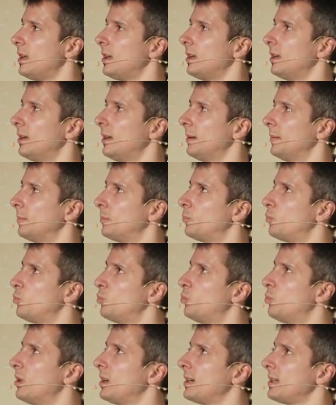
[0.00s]

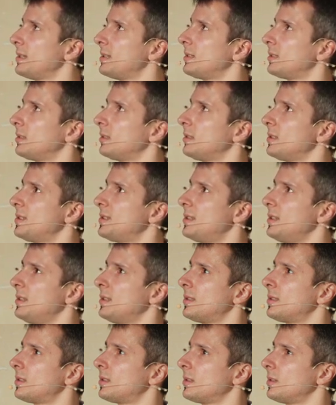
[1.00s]
Um, but
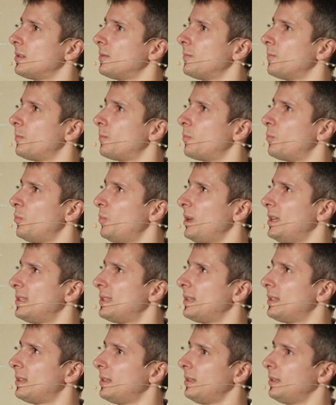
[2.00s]
since
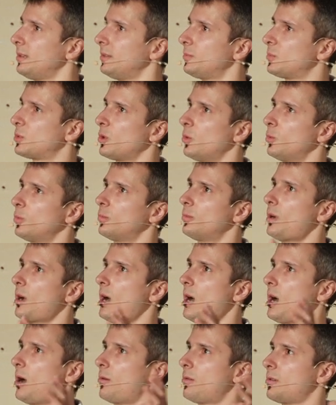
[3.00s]
basically, so
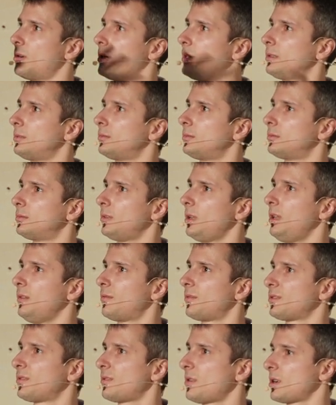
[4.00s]
our
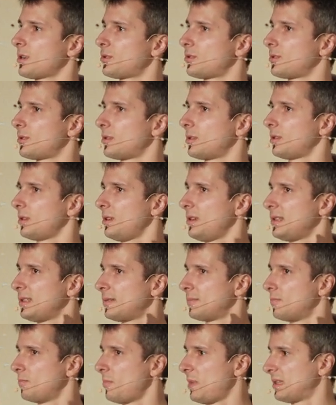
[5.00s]
infrastructure
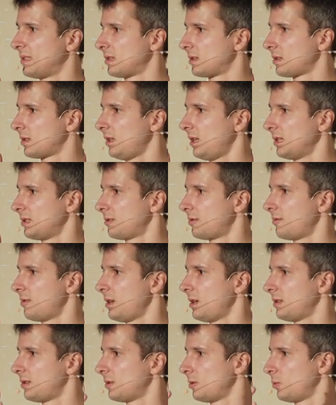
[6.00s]
is Mesos cluster,
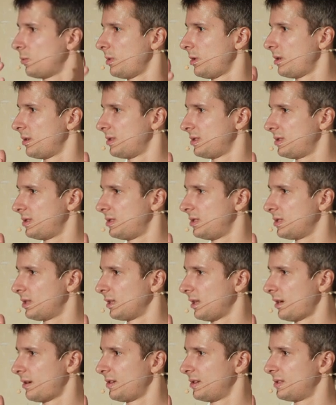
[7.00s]
right? So we're
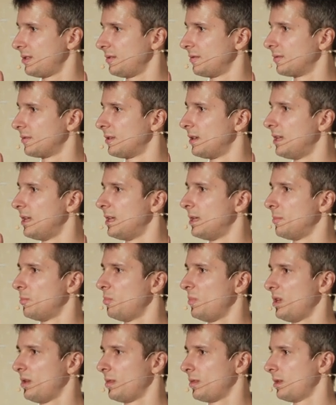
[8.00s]
declarative,
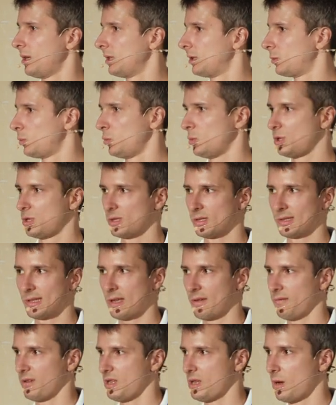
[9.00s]
meaning that we just
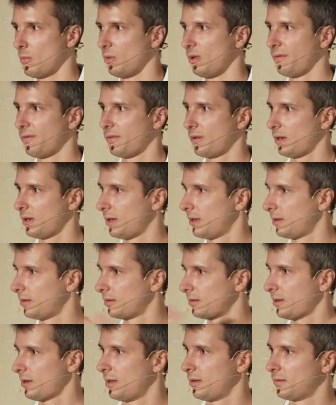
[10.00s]
have a YAML
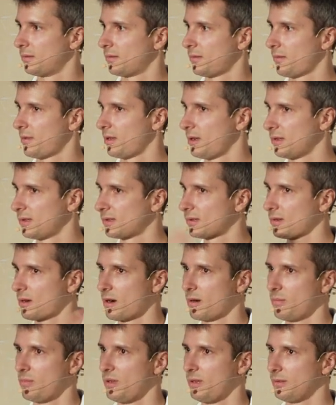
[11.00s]
file and things
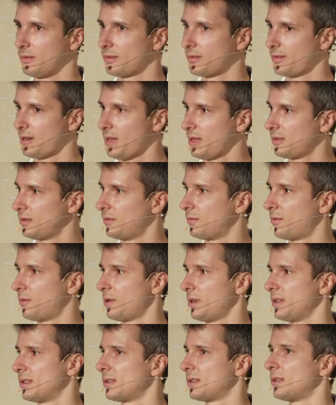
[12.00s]
are being created
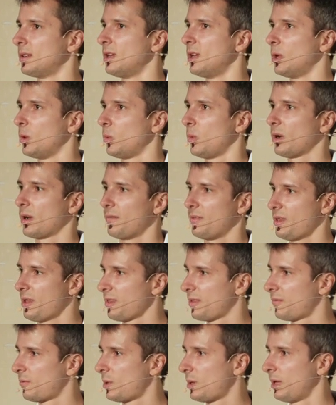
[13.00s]
for us. We have
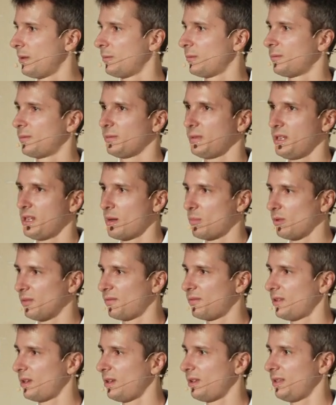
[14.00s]
another one, YAML
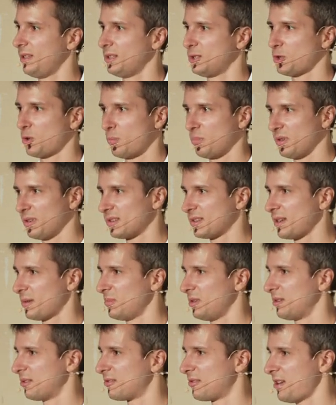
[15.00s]
file, and topics are
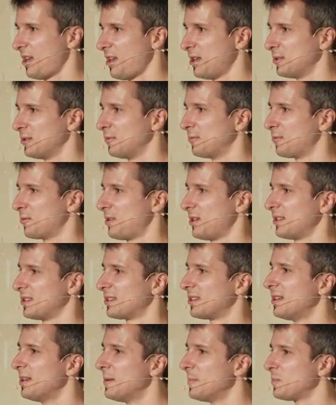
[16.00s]
being created for
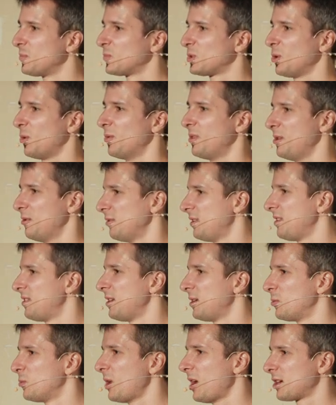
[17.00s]
us. So the only
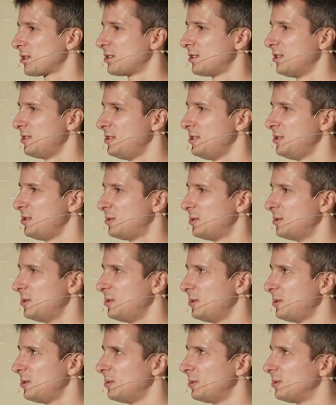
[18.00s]
thing we actually need to
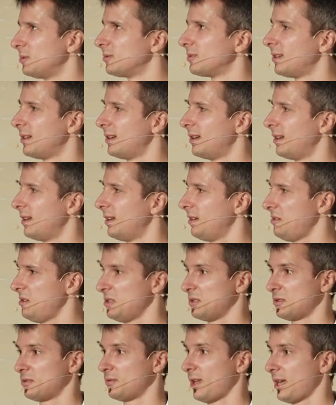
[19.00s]
do uh,
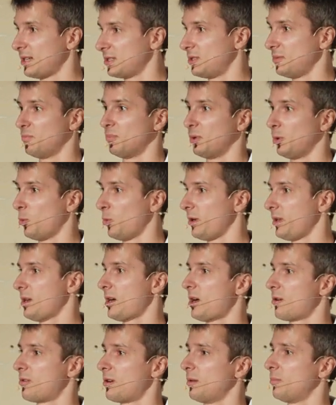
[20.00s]
is like deploy
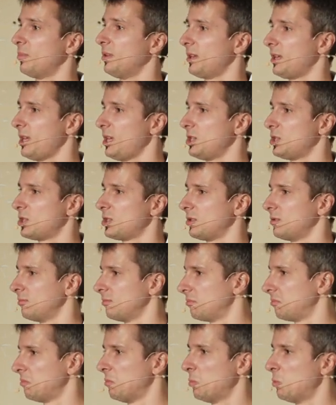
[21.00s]
our
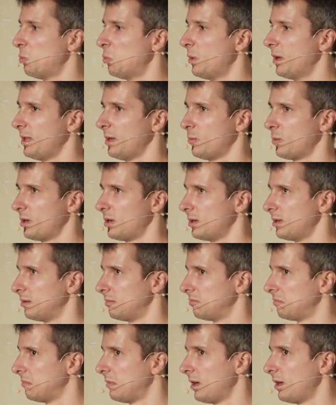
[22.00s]
application
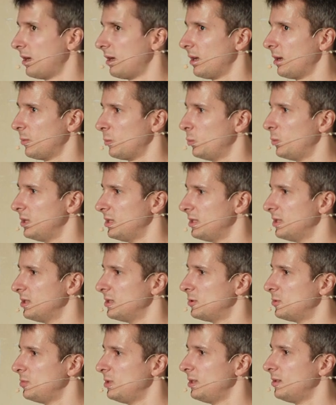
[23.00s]
whenever uh, we need
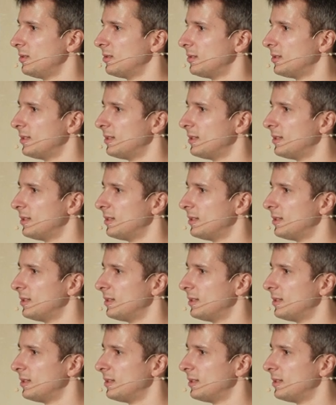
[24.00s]
it to be.